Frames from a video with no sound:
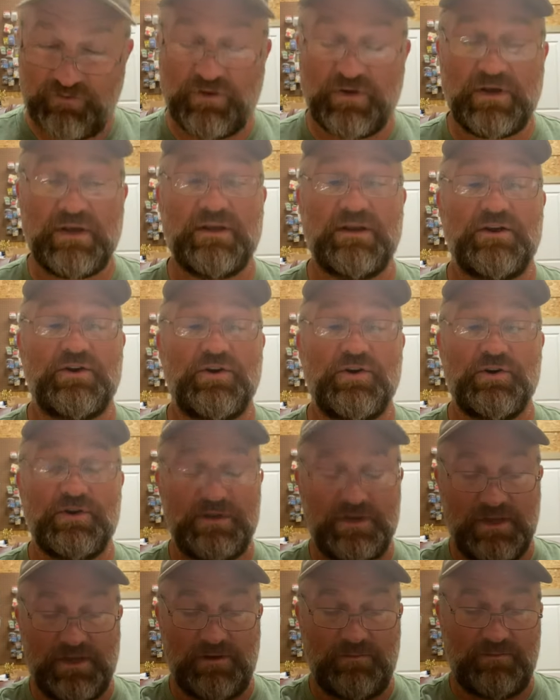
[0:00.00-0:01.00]
you get a good
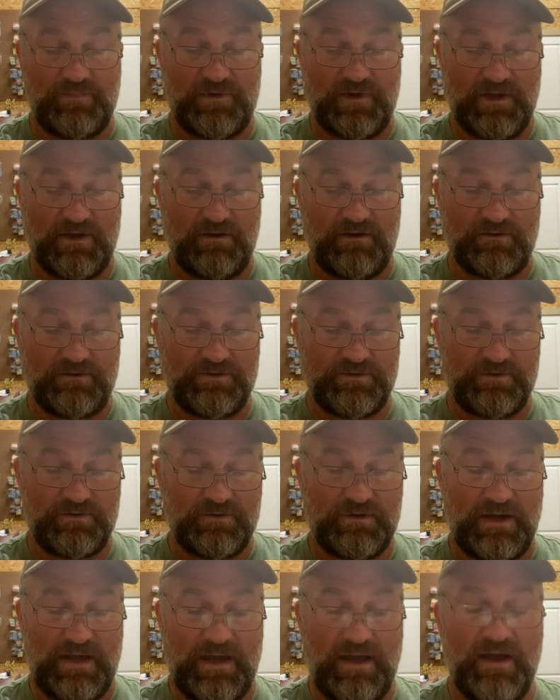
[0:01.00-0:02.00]
kip tail, you'll
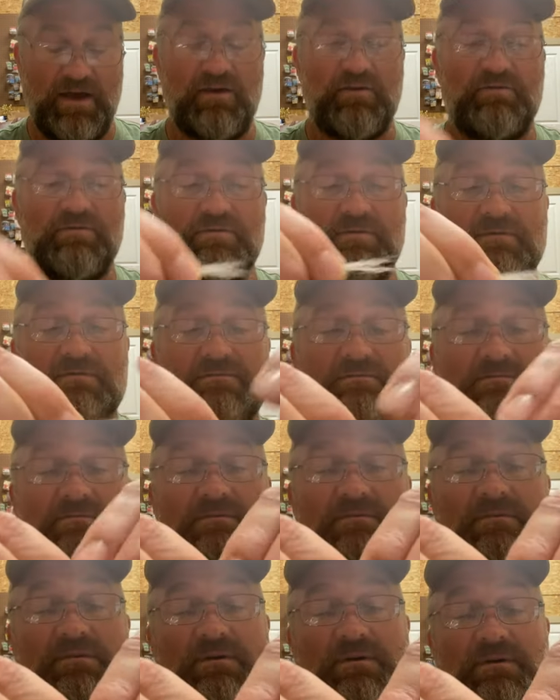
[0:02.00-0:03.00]
have
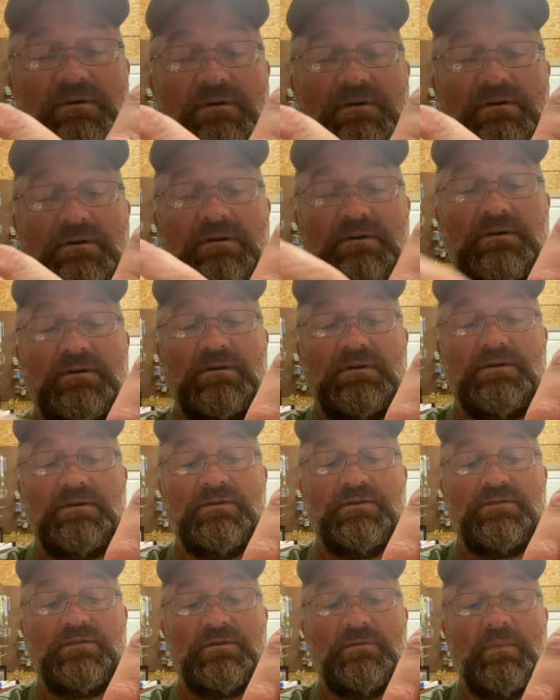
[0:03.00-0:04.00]

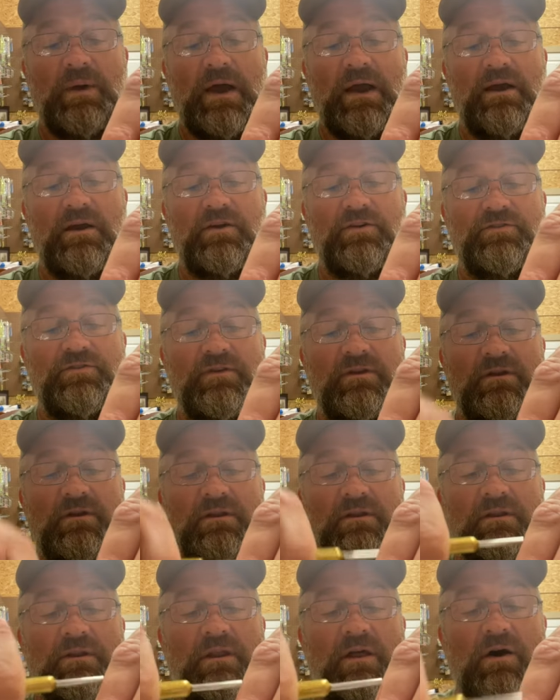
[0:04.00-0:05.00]
some hairs that are a
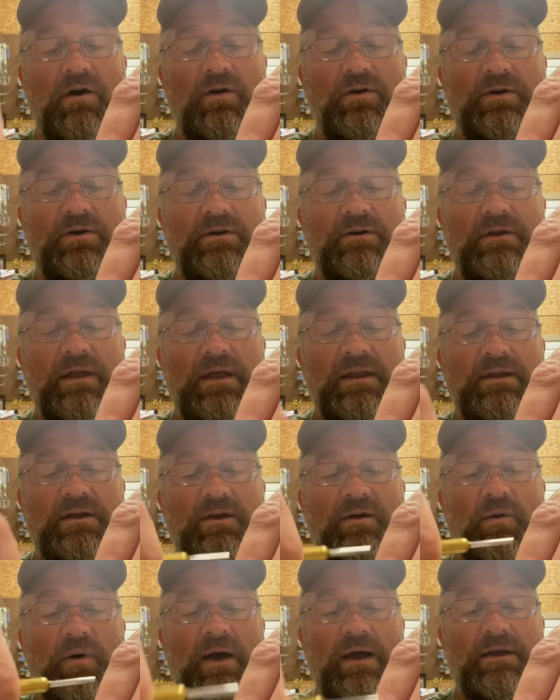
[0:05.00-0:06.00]
little longer and I didn't
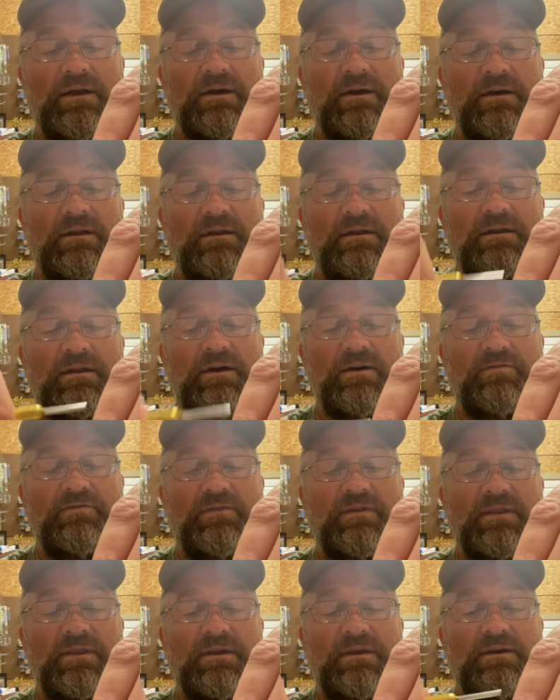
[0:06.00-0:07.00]
quite cut enough
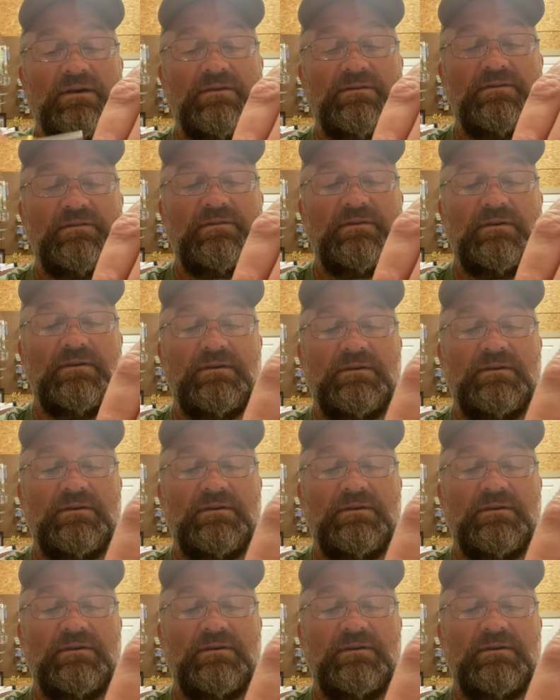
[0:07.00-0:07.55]
of this.